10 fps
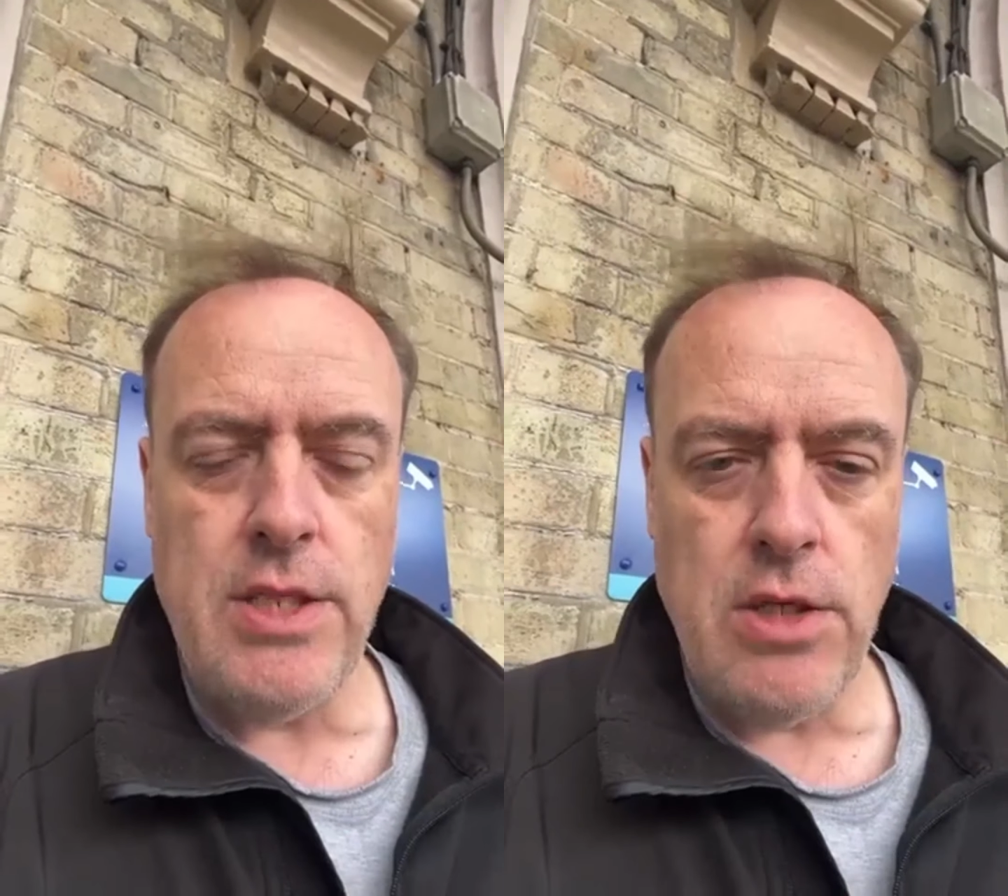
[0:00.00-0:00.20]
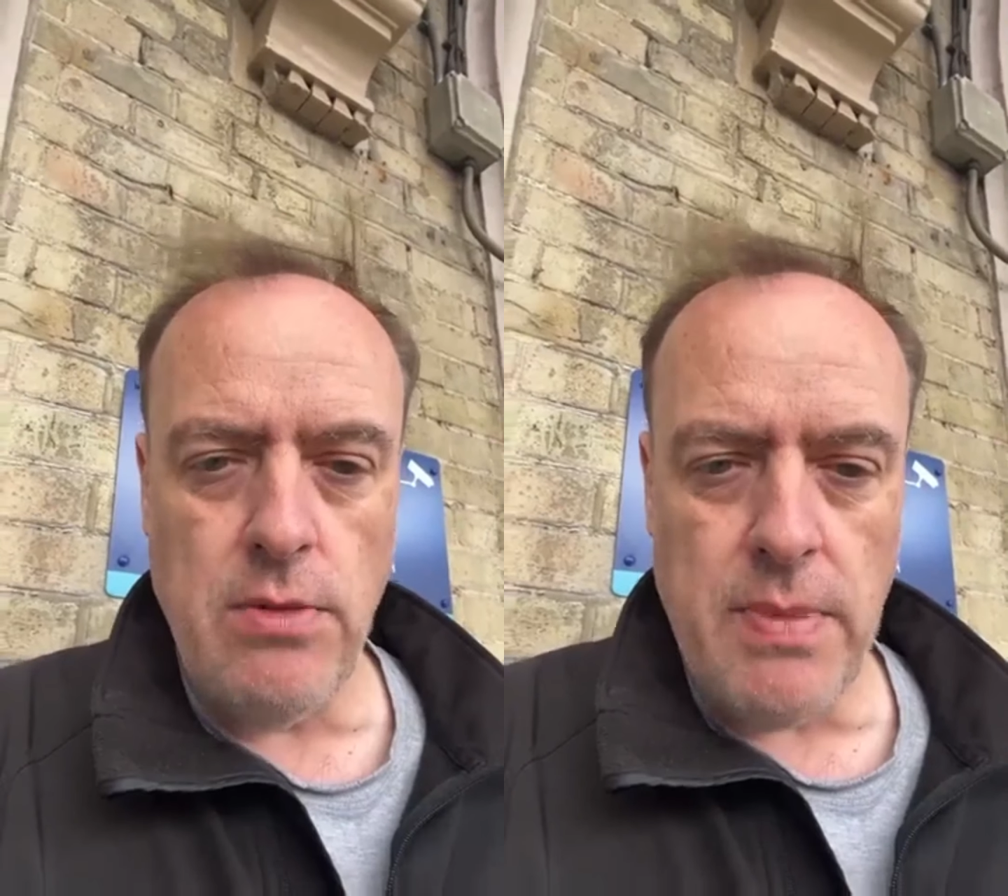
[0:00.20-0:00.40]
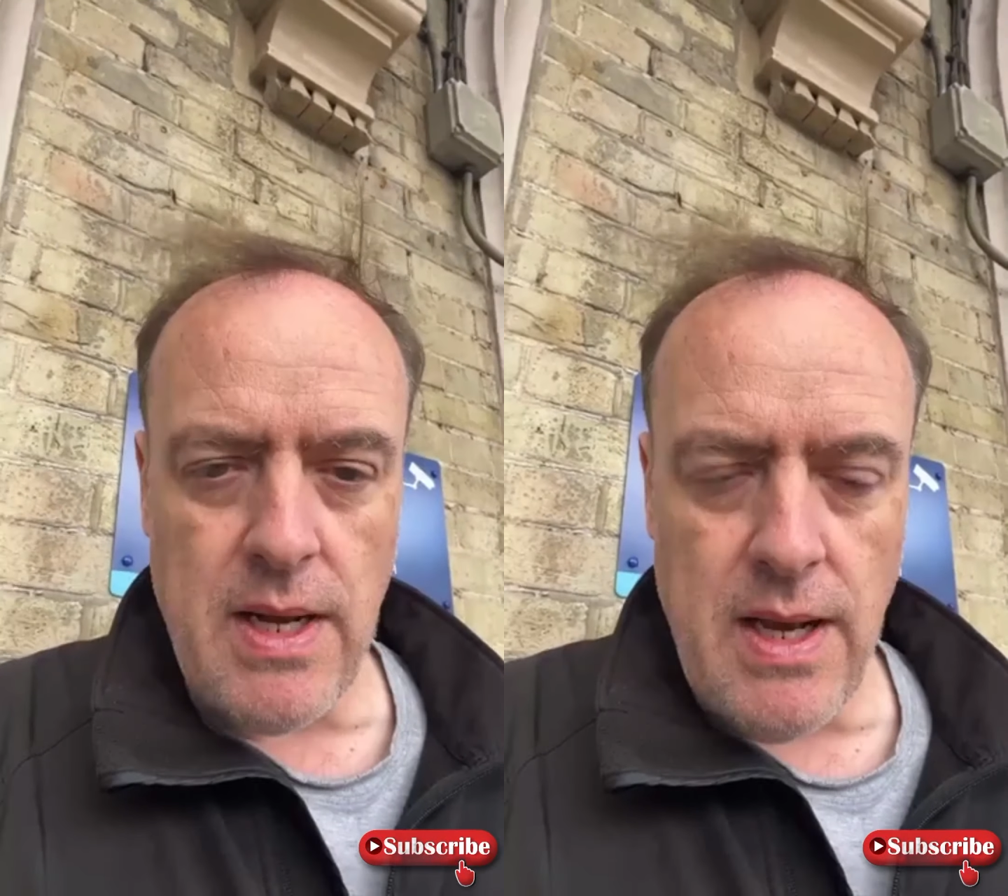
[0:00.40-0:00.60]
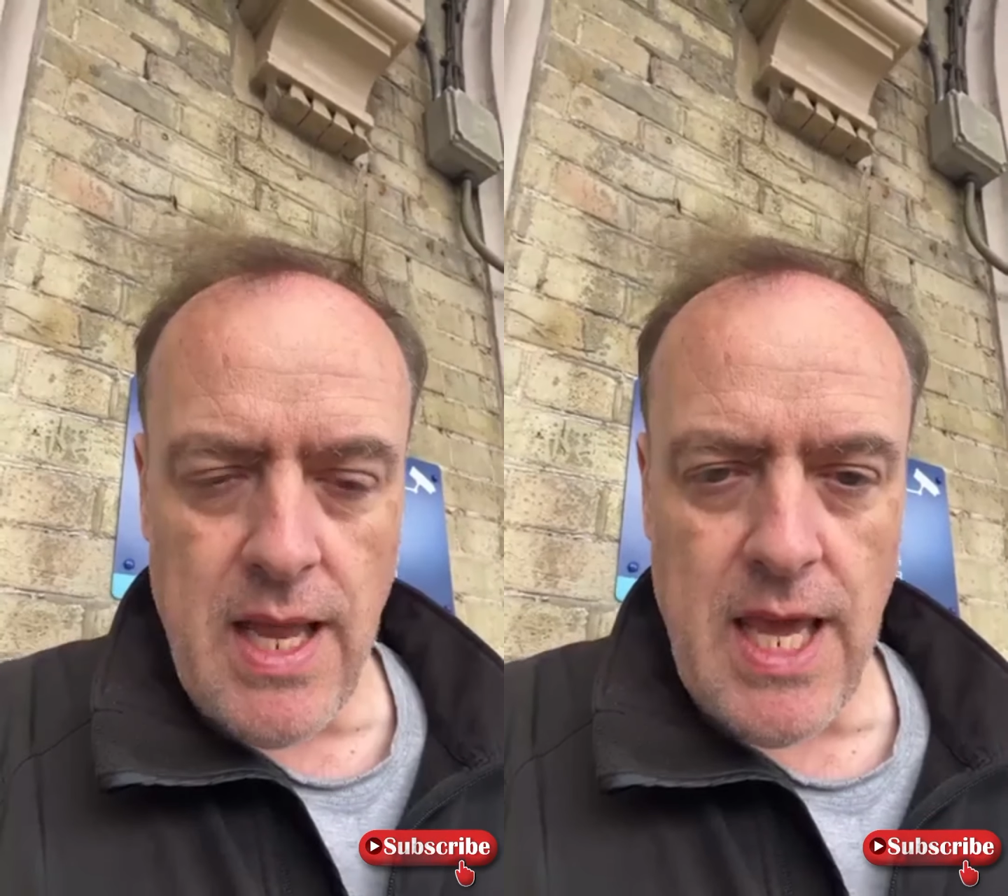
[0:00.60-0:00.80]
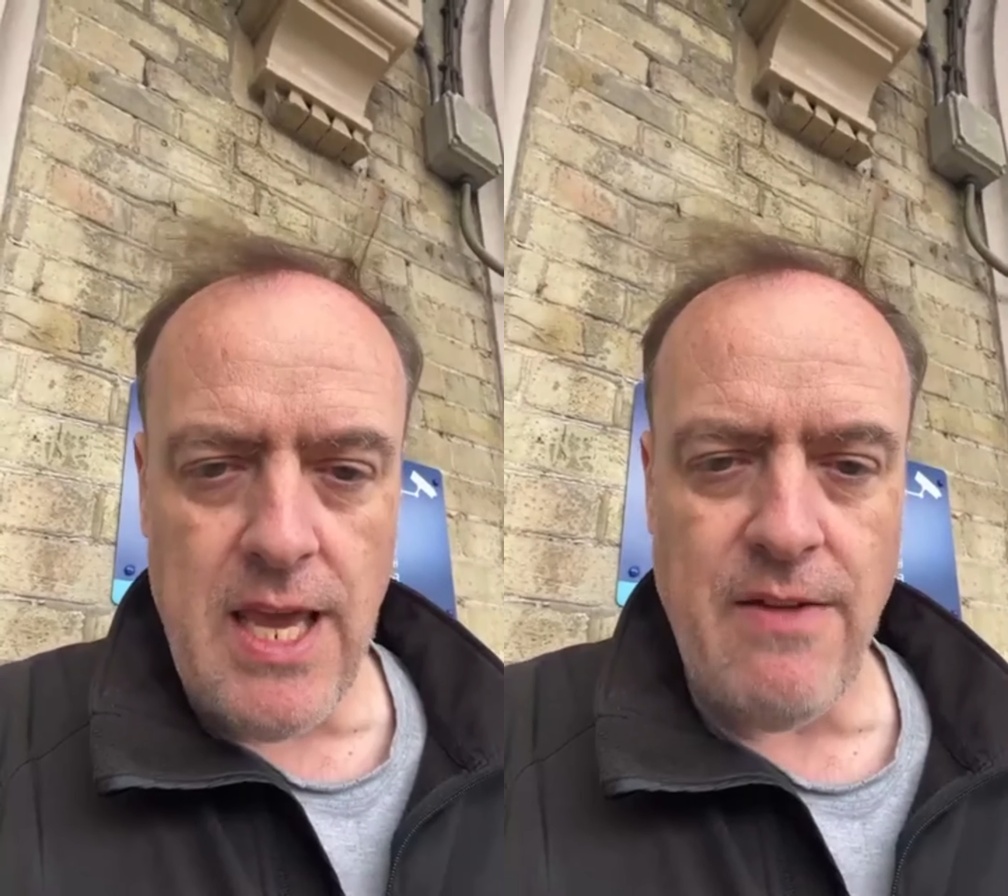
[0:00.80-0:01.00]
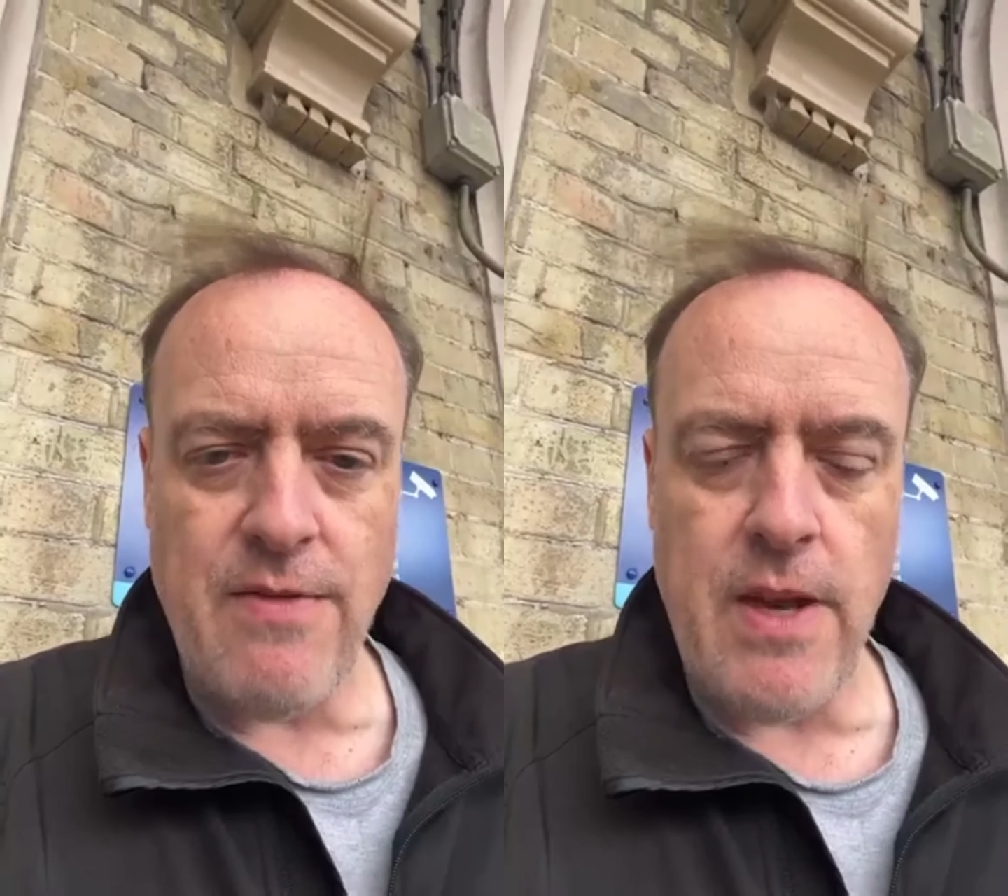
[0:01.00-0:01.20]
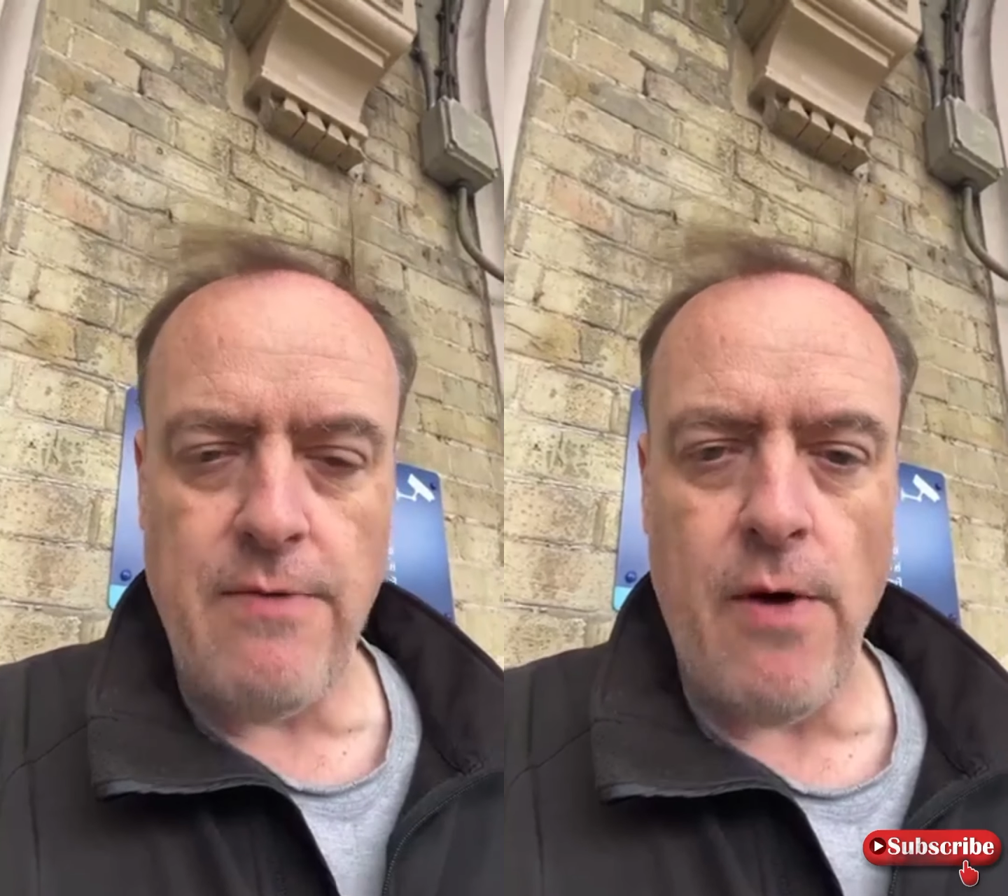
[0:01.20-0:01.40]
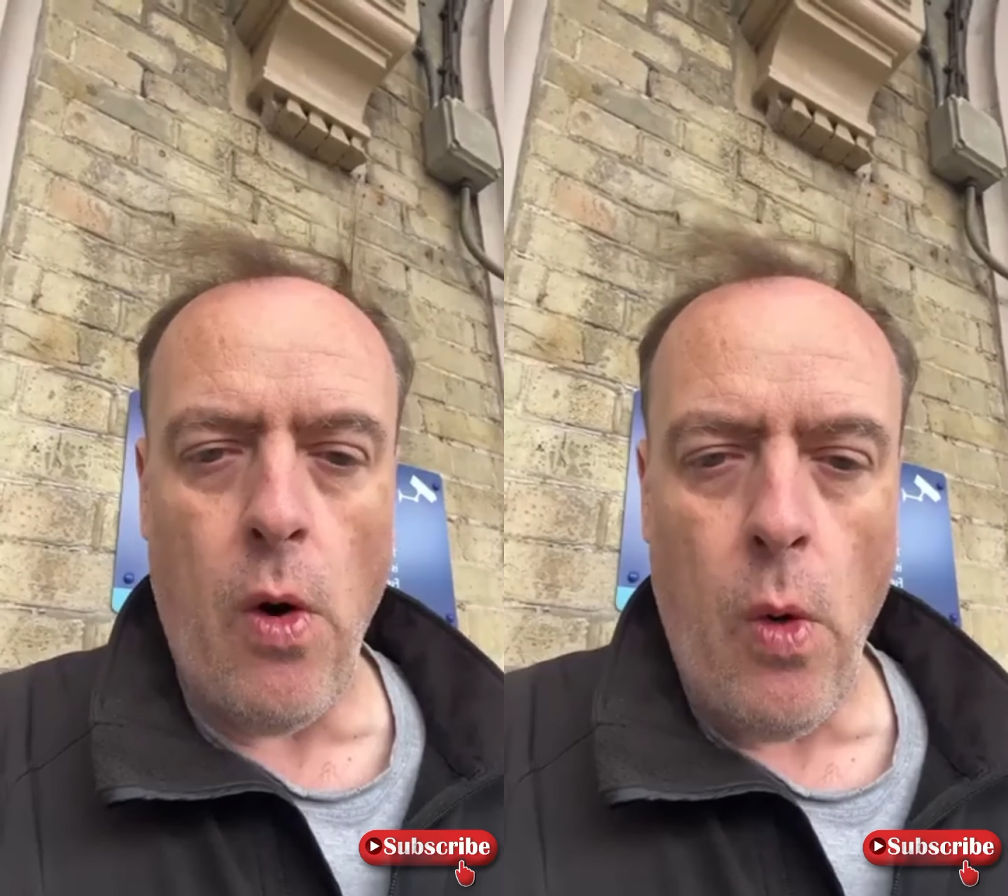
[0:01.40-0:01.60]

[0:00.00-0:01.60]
do believe that if